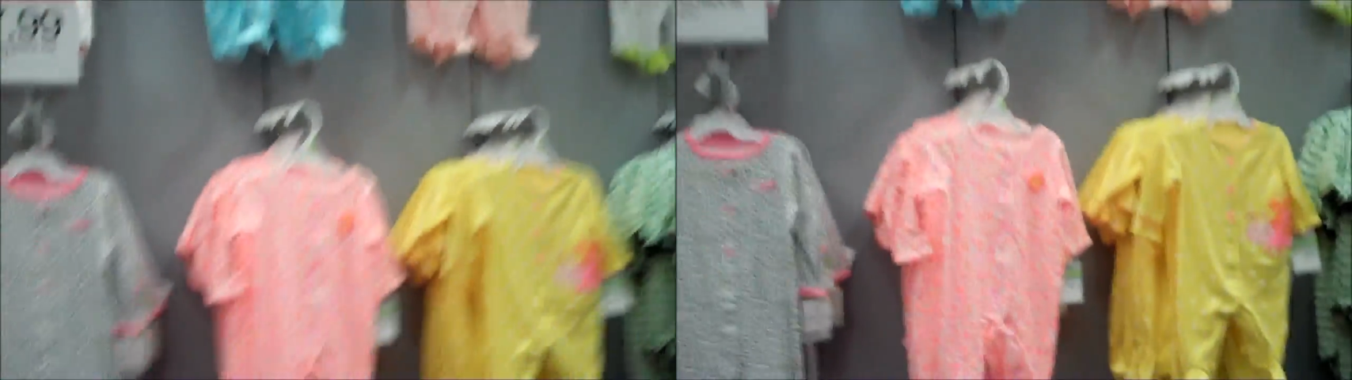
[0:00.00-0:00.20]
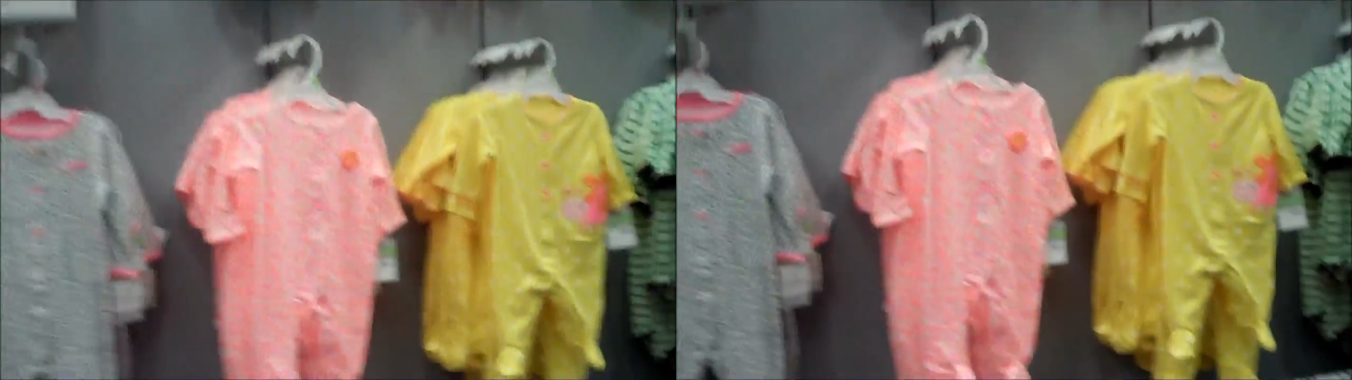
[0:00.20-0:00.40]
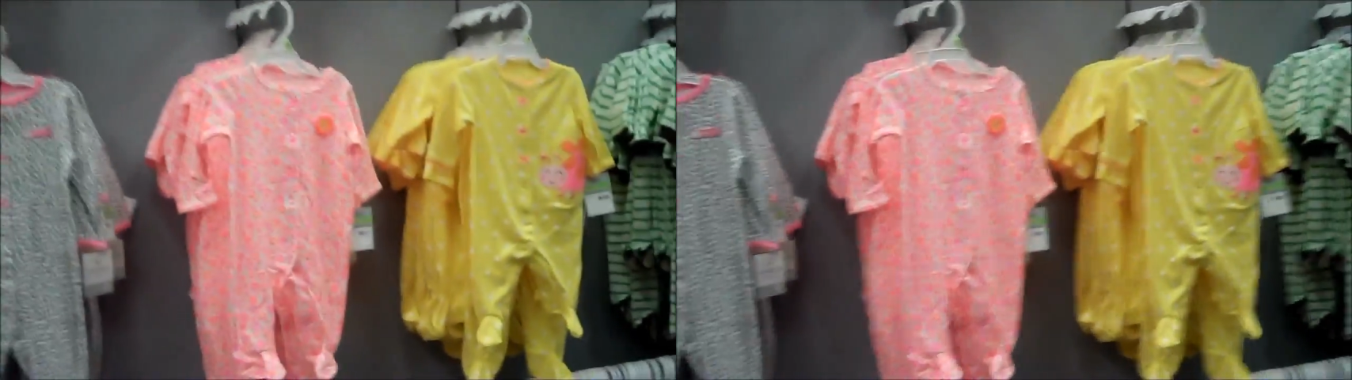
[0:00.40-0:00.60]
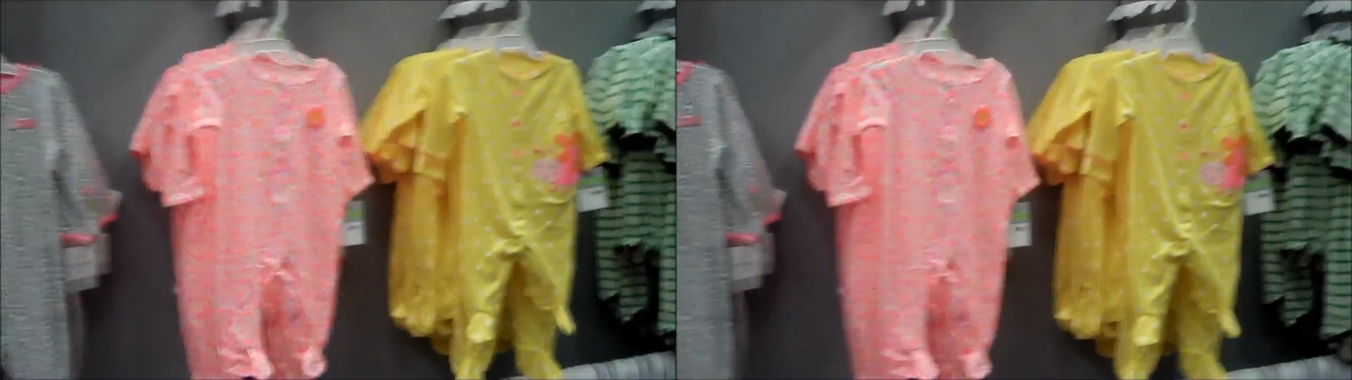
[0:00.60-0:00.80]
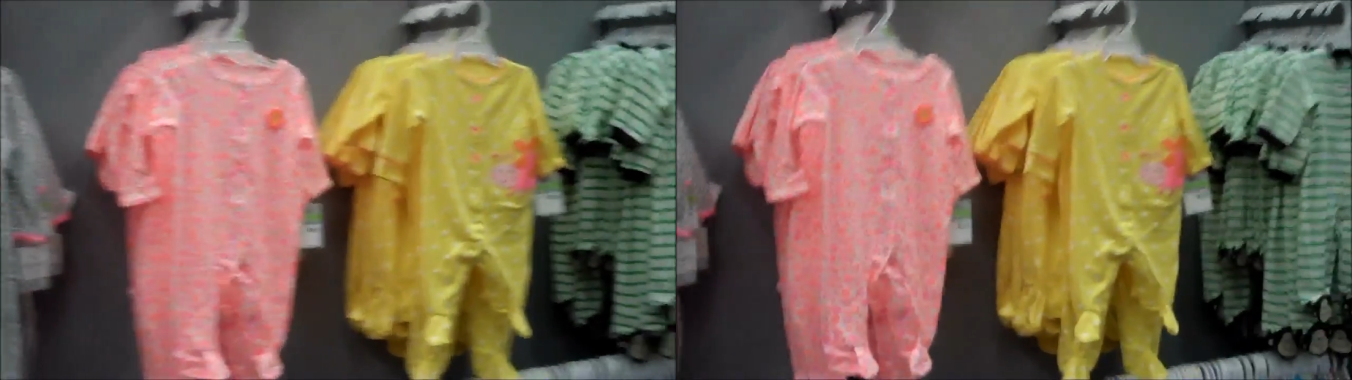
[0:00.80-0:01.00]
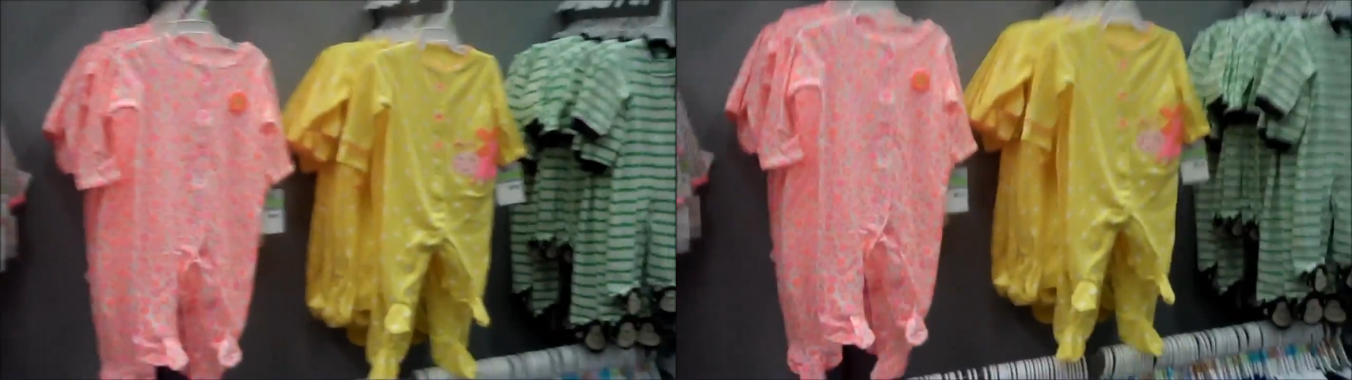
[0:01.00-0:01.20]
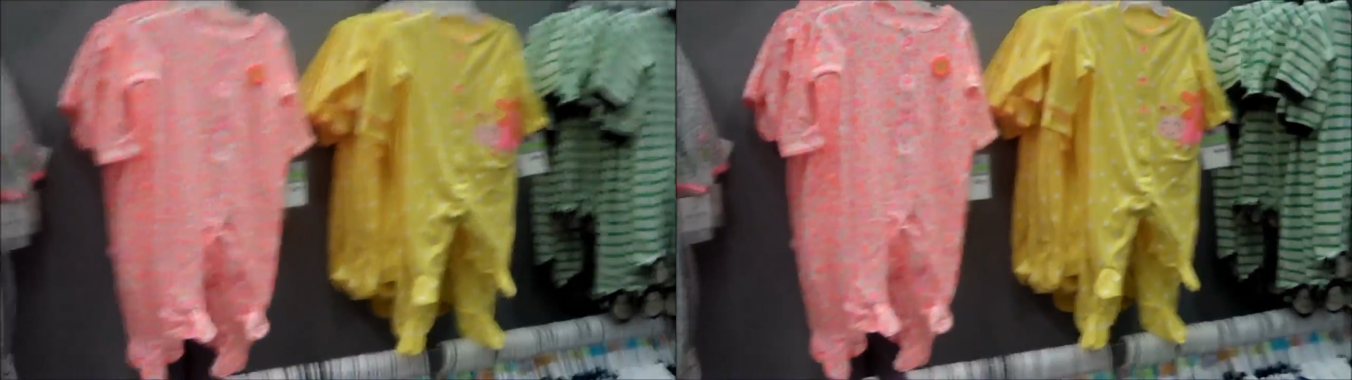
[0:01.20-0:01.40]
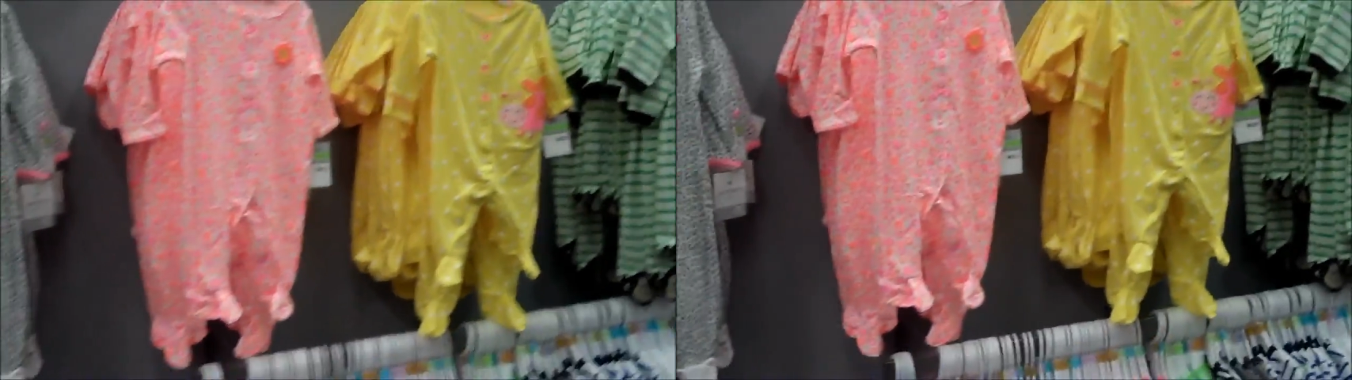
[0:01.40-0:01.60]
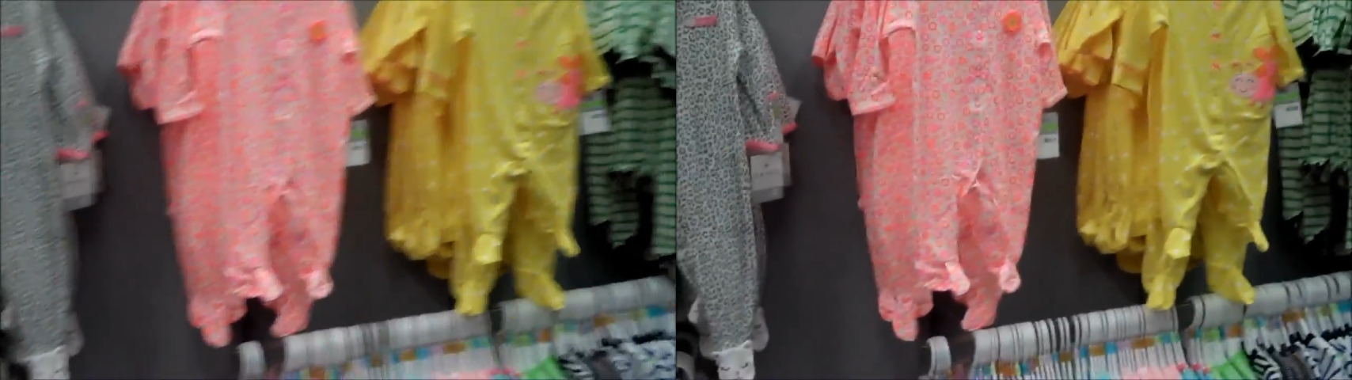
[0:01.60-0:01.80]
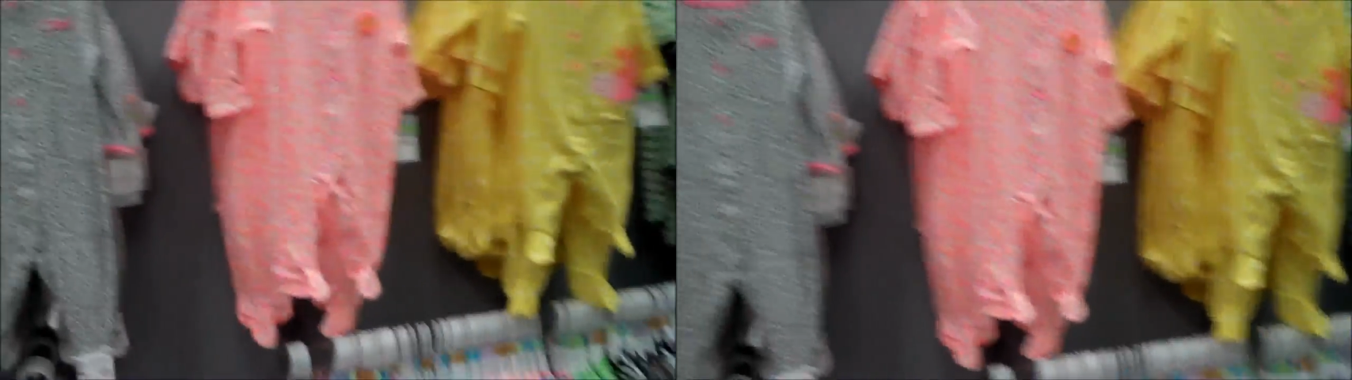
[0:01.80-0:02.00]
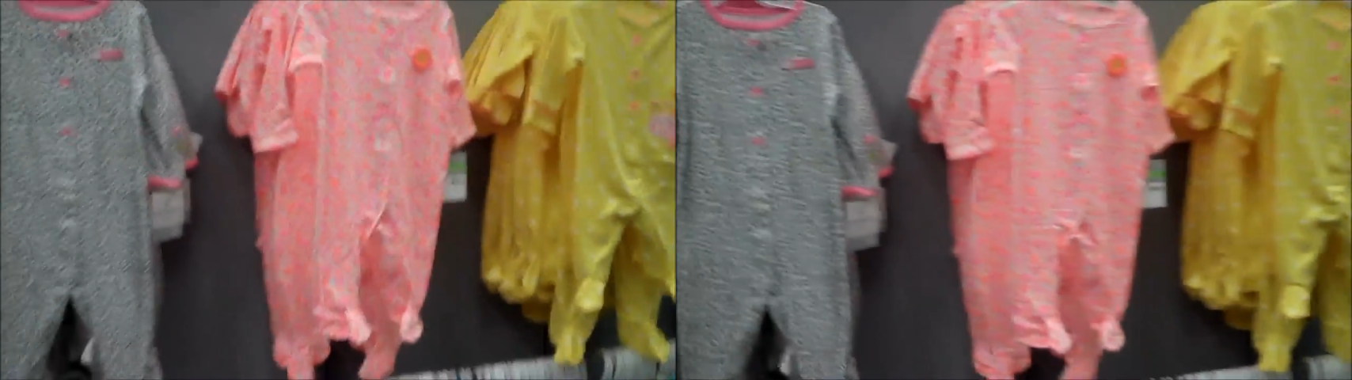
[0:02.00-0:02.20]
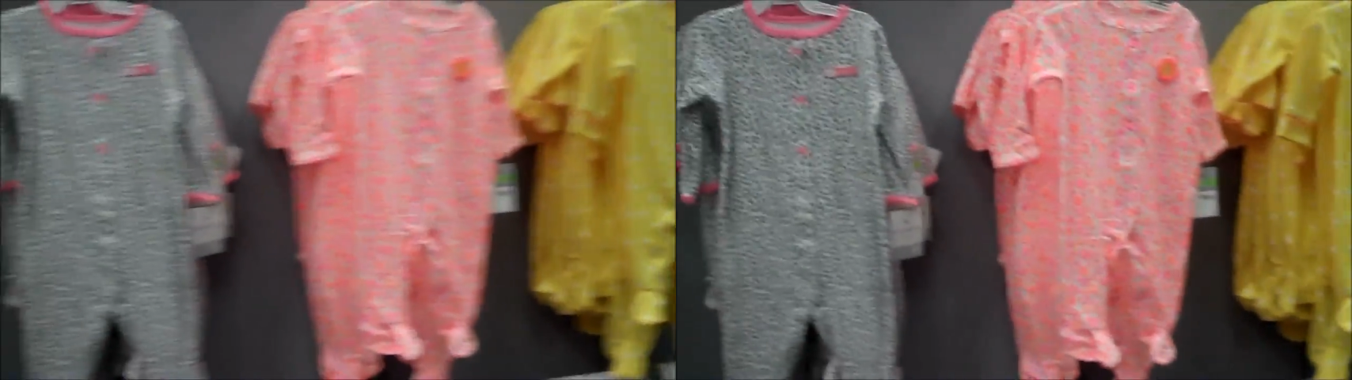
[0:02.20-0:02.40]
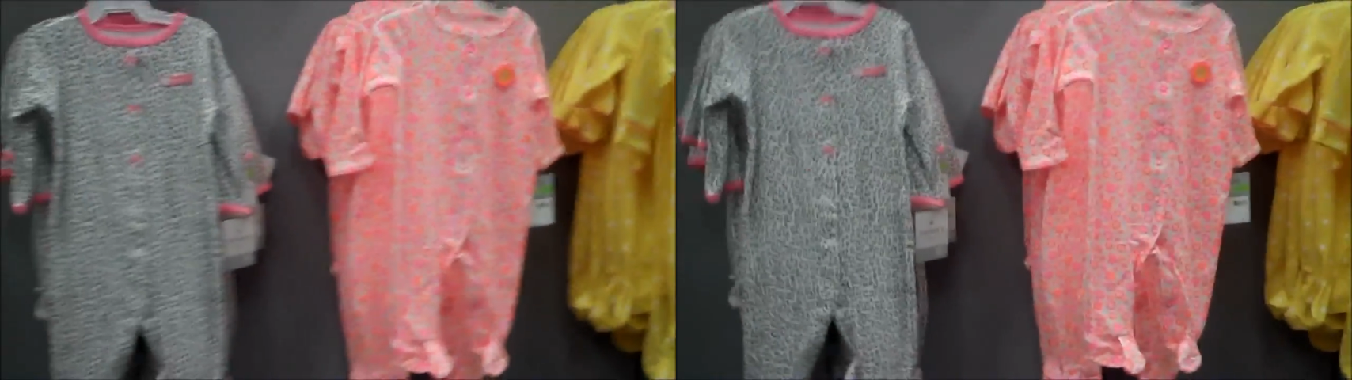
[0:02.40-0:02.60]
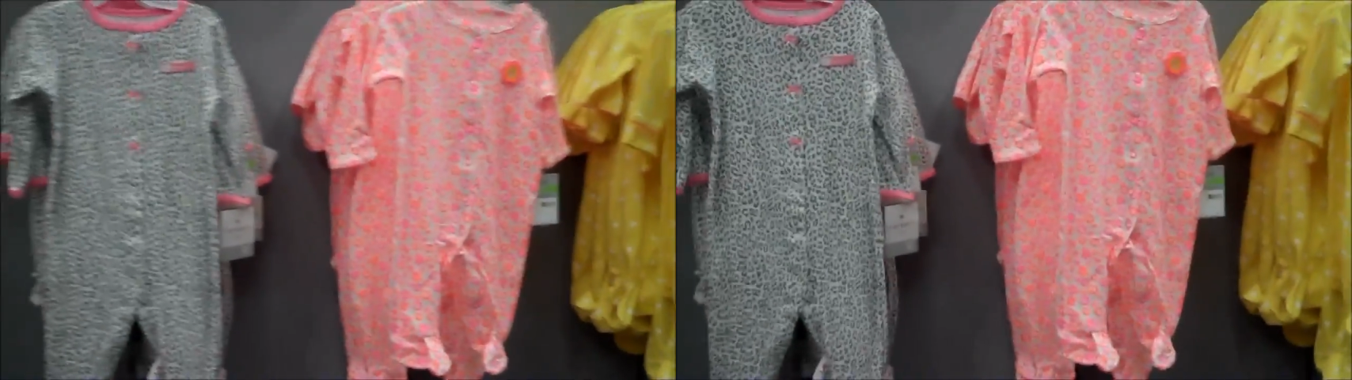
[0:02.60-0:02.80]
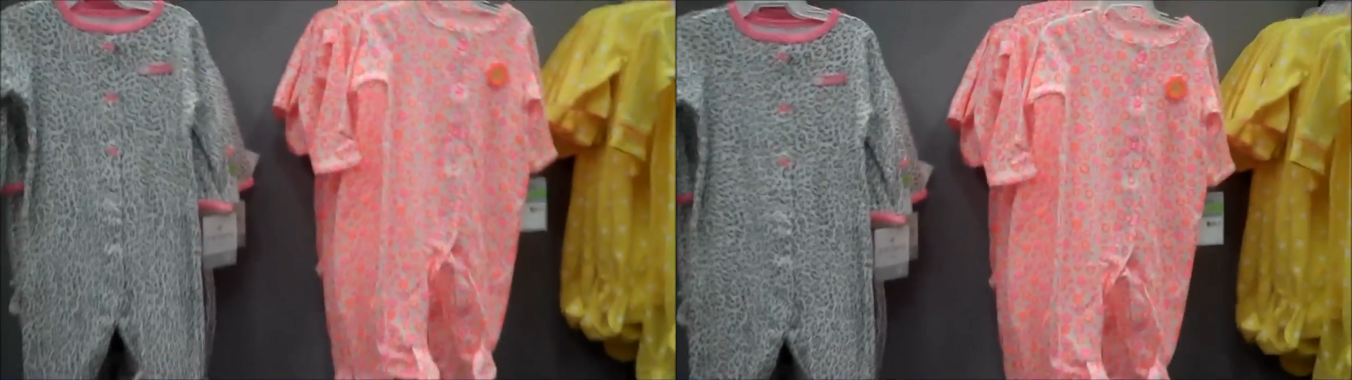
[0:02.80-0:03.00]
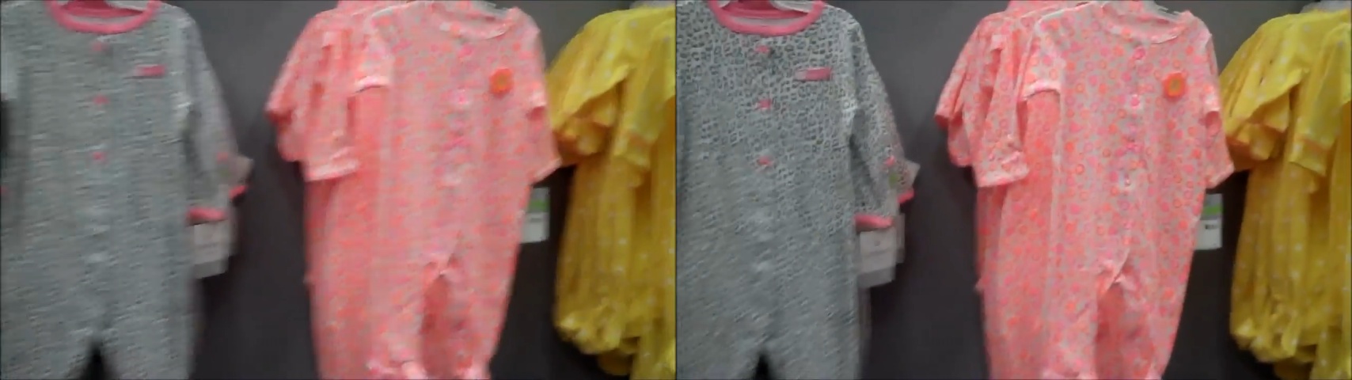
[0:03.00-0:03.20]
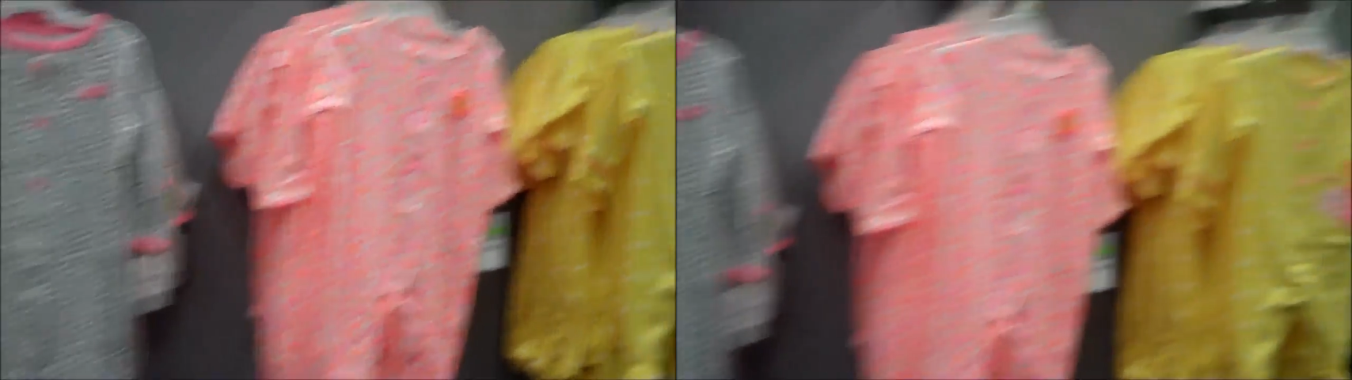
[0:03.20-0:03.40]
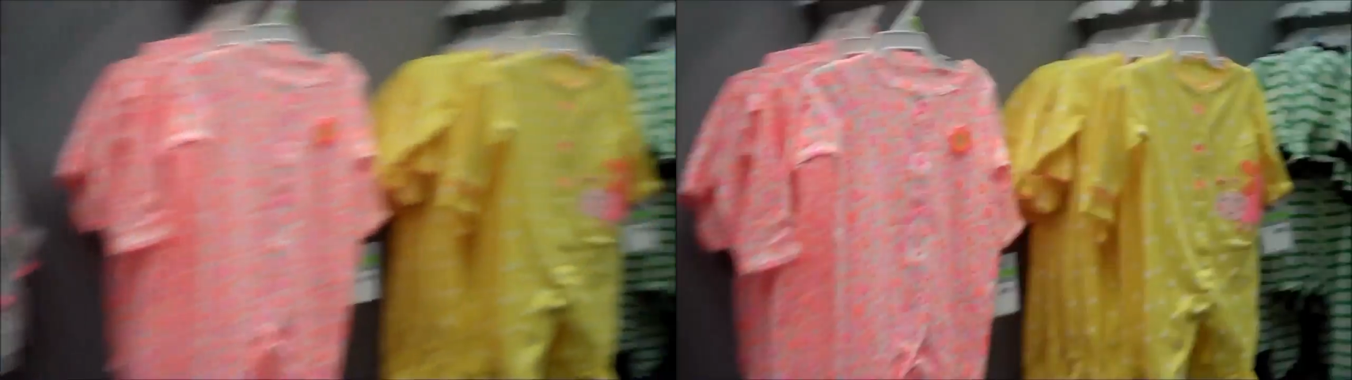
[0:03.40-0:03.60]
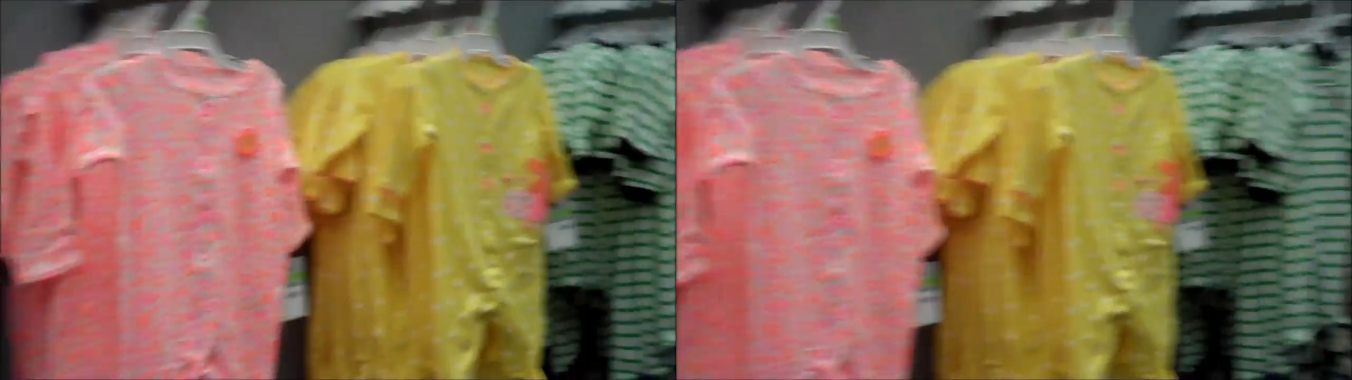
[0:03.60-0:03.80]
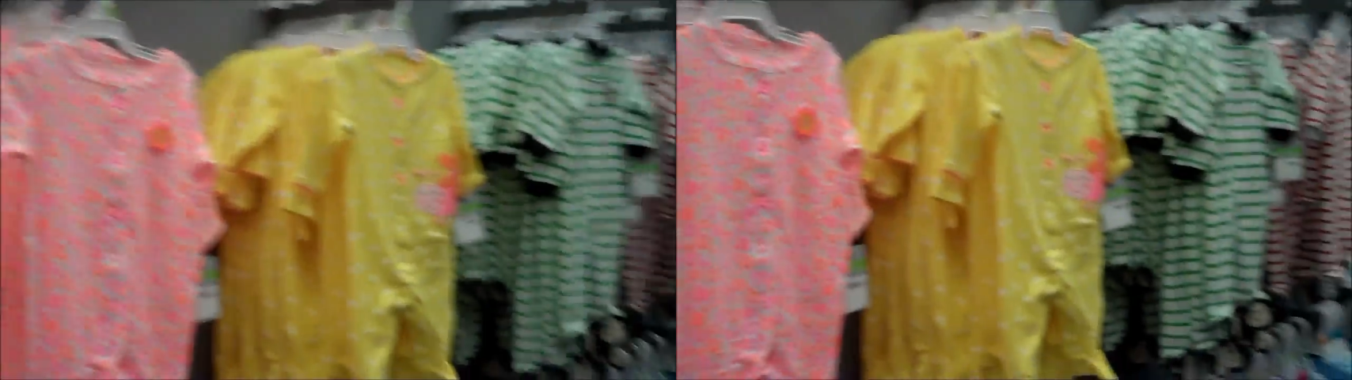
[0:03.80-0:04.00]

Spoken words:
Nobody's mouth can be seen.